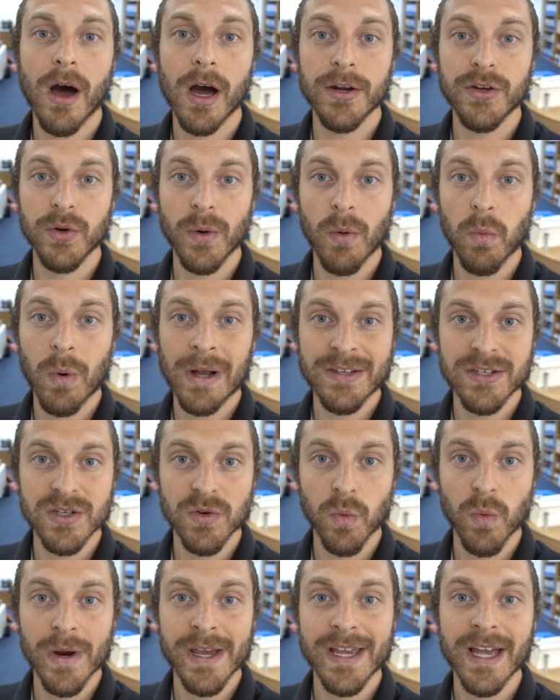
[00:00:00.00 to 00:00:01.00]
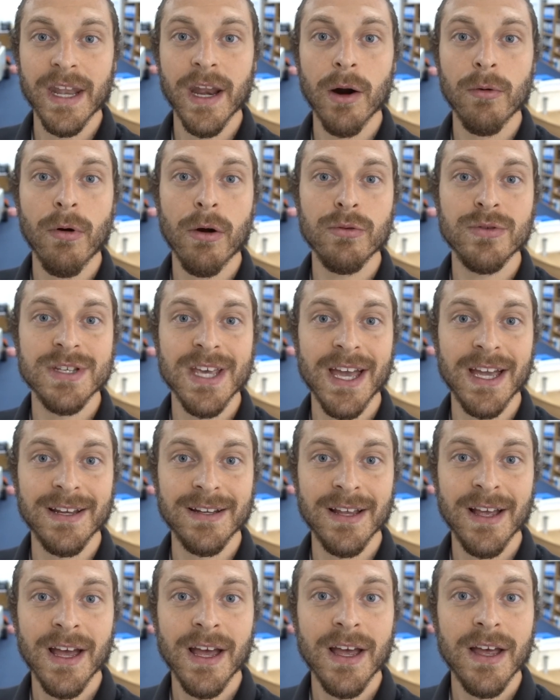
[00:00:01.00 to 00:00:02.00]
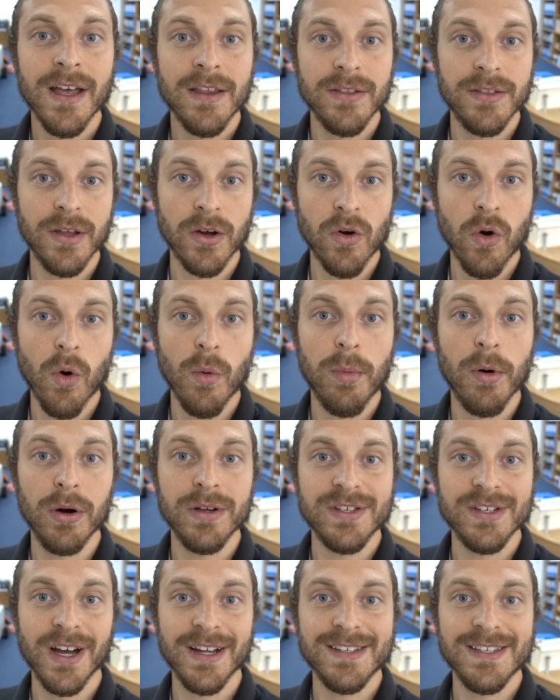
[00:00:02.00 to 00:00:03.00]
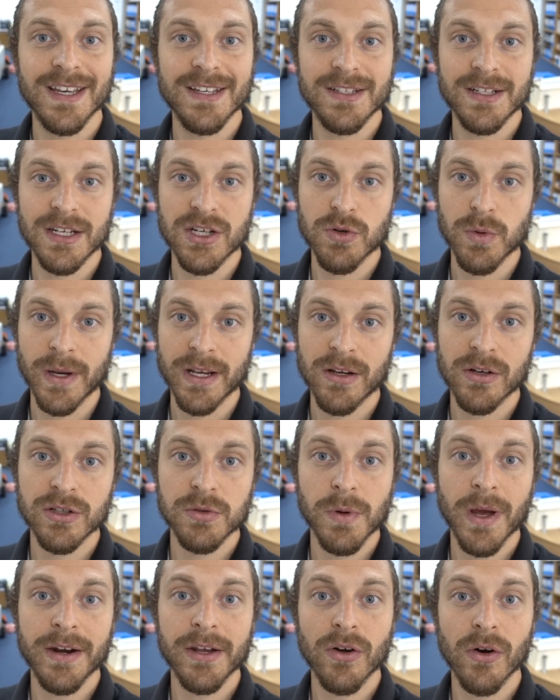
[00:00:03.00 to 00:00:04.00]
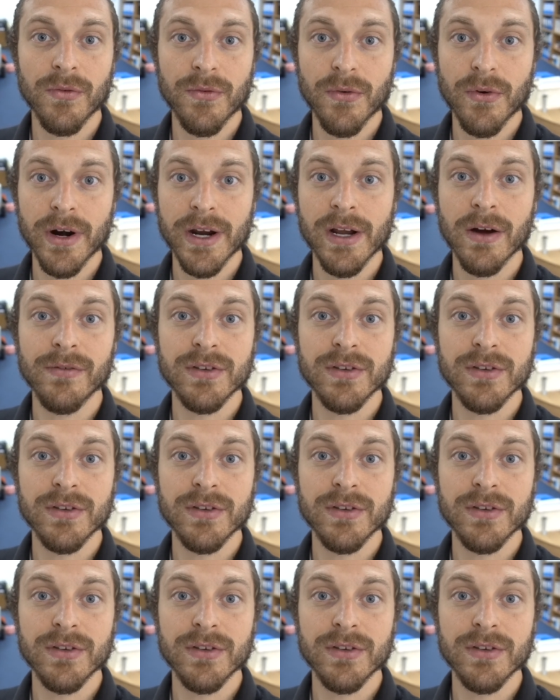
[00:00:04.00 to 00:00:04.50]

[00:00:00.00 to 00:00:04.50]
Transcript: I do it once a week and I rotate the call points that I test each week because we only got three.